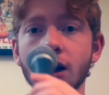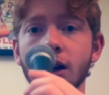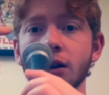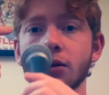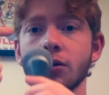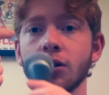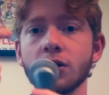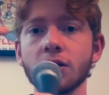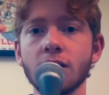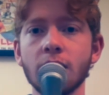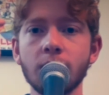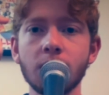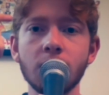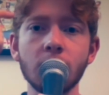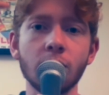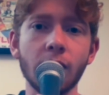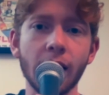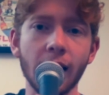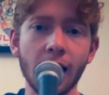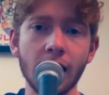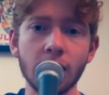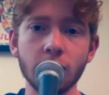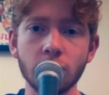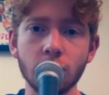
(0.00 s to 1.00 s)
You also have people
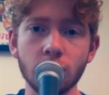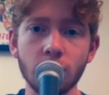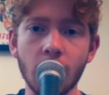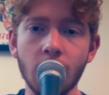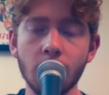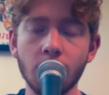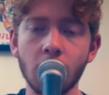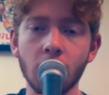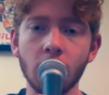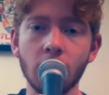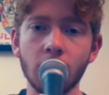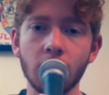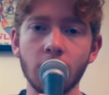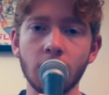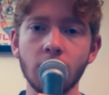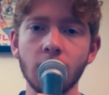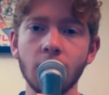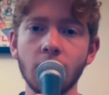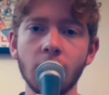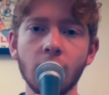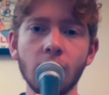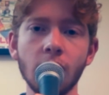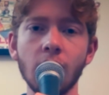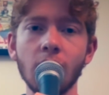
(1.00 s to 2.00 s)
like Andrew Nembhard,
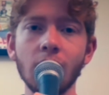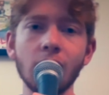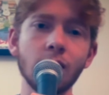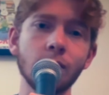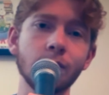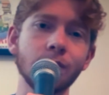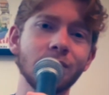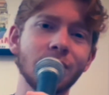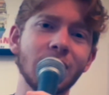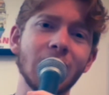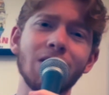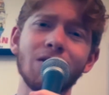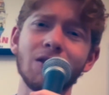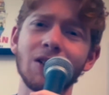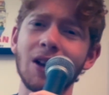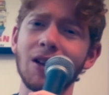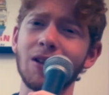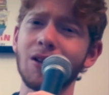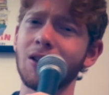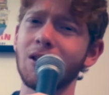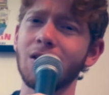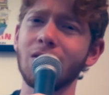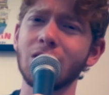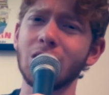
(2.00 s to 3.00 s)

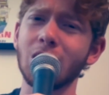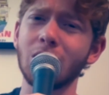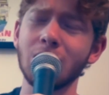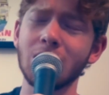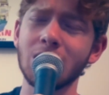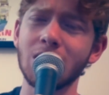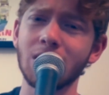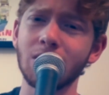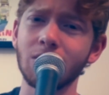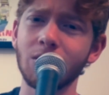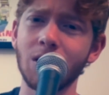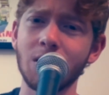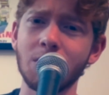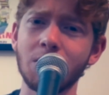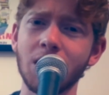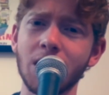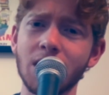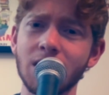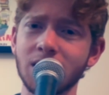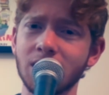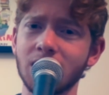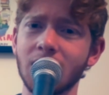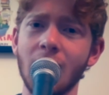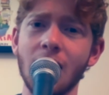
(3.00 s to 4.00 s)
even though he didn't really play
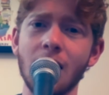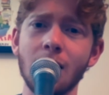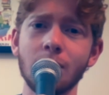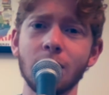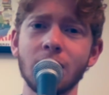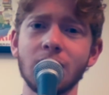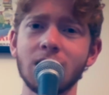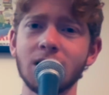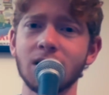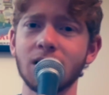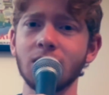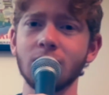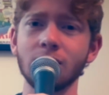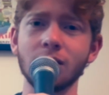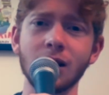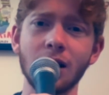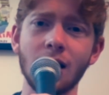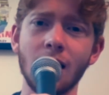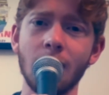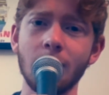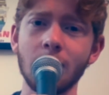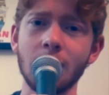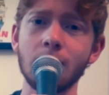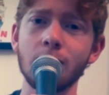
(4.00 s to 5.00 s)
this game, but he still
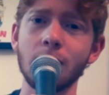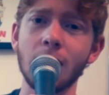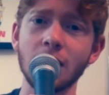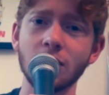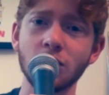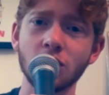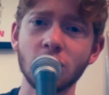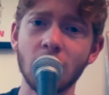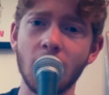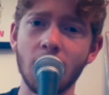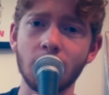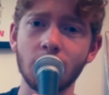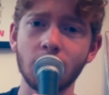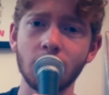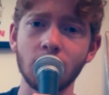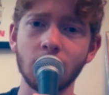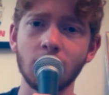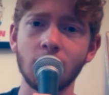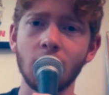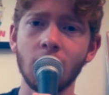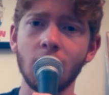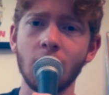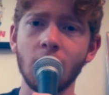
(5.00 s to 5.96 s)
did. I mean, Ben Shepherd